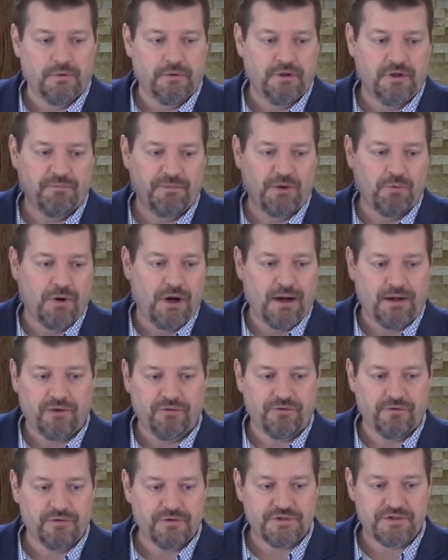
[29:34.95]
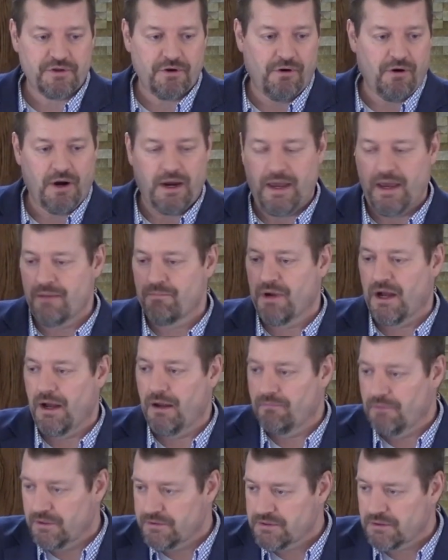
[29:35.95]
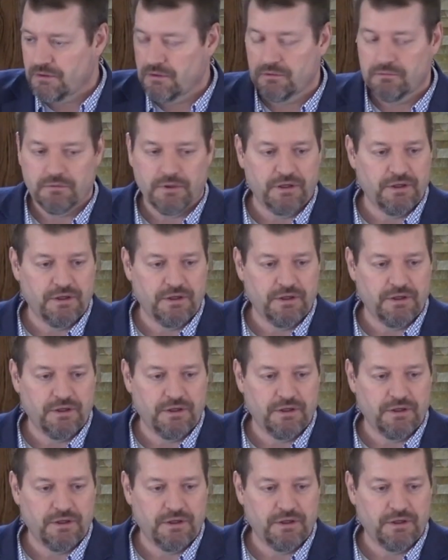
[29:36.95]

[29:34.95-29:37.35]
You would be walking through the store, hey, Bob, how's it going?